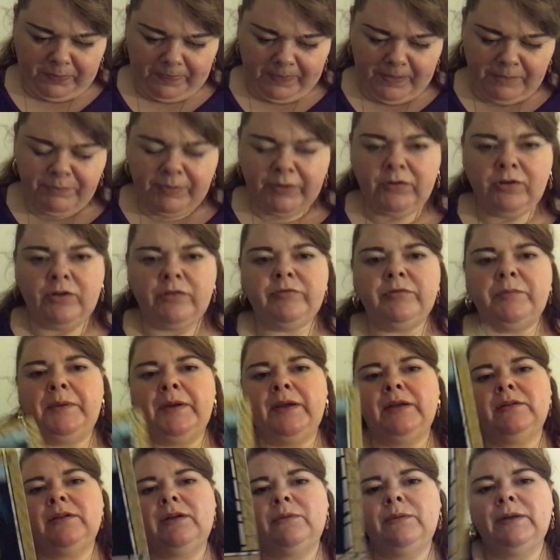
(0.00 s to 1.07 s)
It may not have
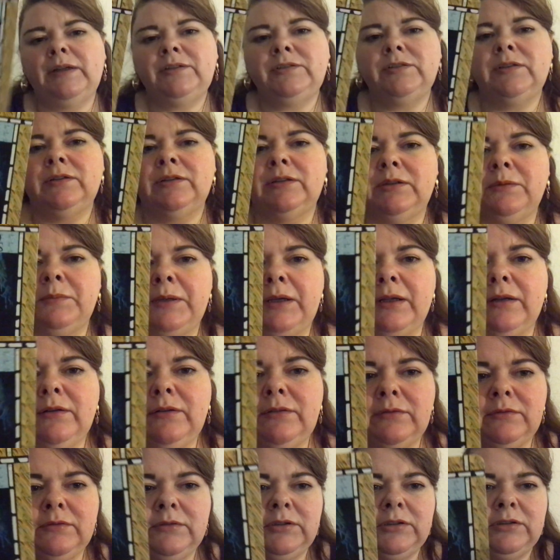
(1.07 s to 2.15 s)
appeared that way to you in the
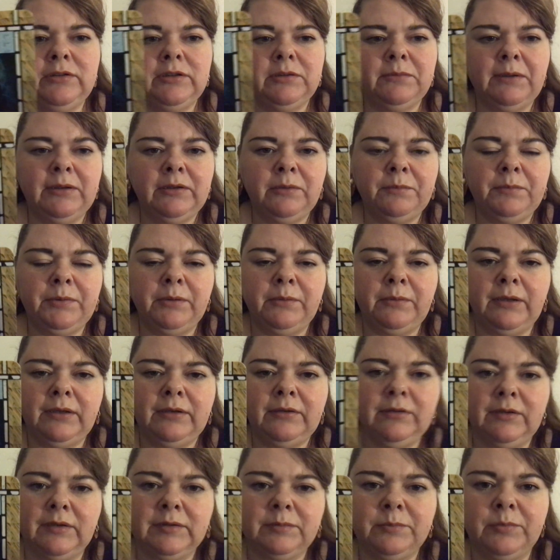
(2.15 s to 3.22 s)
beginning. You know, you might not be aware
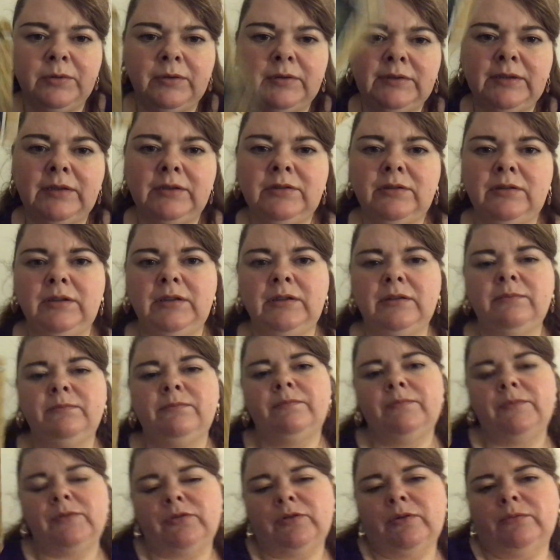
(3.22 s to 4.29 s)
of this, but it's actually
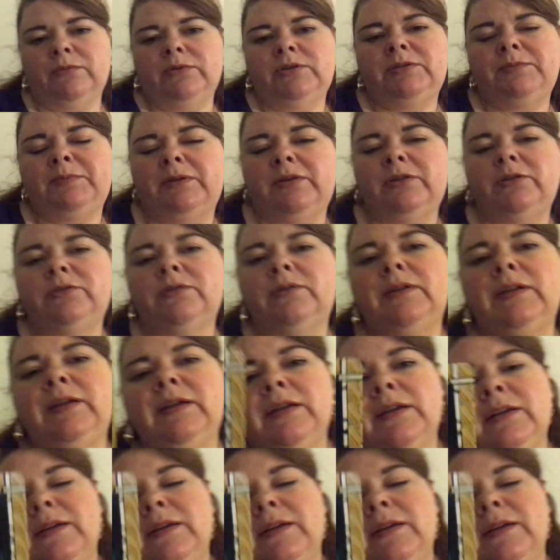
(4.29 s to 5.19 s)
growing you spiritually.